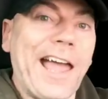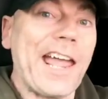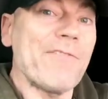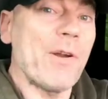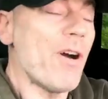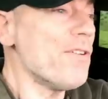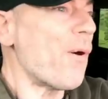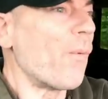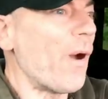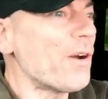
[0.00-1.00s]
Hey
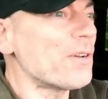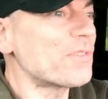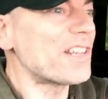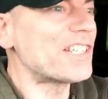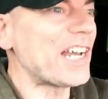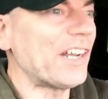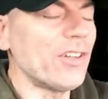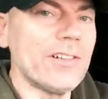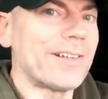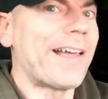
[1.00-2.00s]
everyone, welcome to the
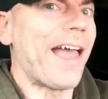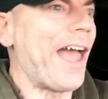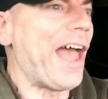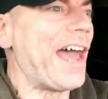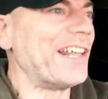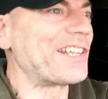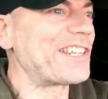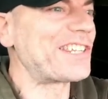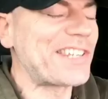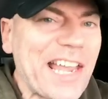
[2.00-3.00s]
channel. An
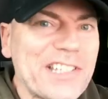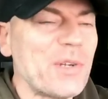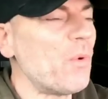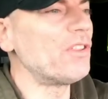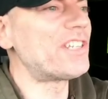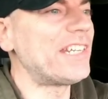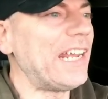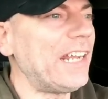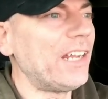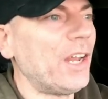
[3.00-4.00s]
exciting one
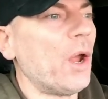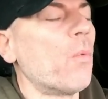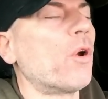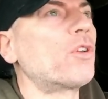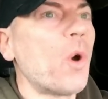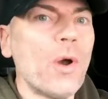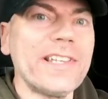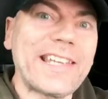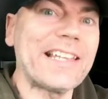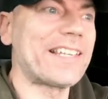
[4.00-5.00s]
today. We're going
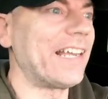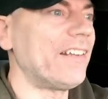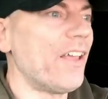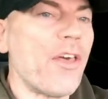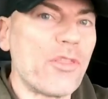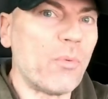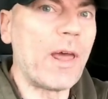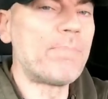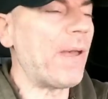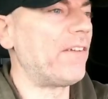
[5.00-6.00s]
getting the
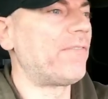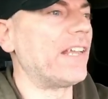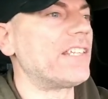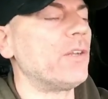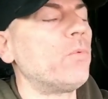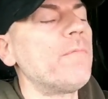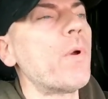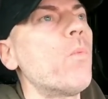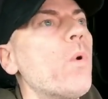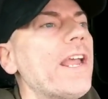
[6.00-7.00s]
rib bed fitted. We've
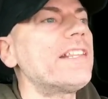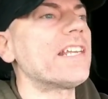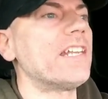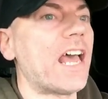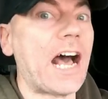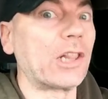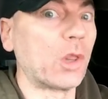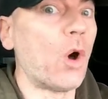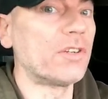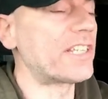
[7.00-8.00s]
been waiting a
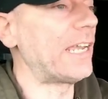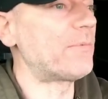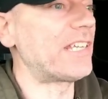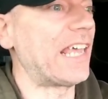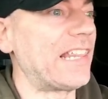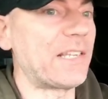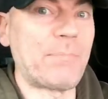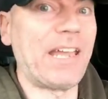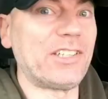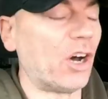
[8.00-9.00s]
long time to get this
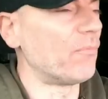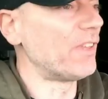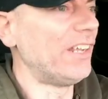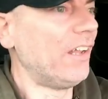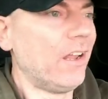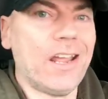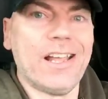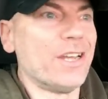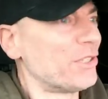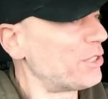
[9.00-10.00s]
bed
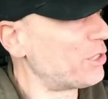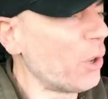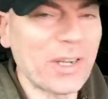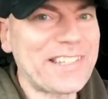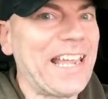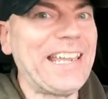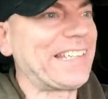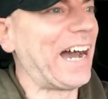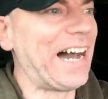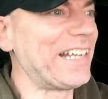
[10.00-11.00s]
done. So excited
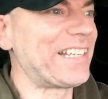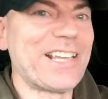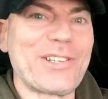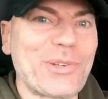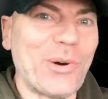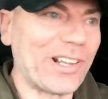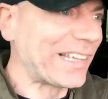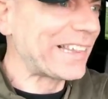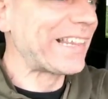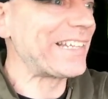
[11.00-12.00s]
guys. So
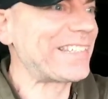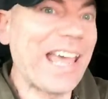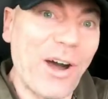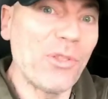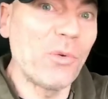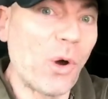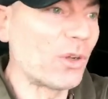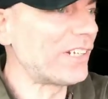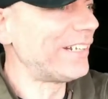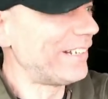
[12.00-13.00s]
let's get on the
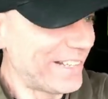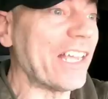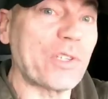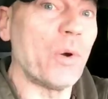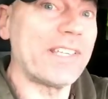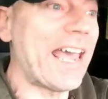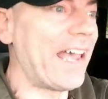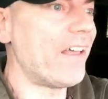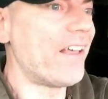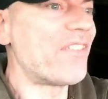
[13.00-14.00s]
road. Let's go and
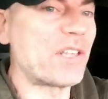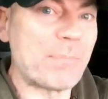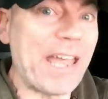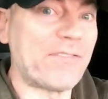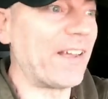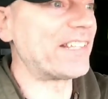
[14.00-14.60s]
get this bed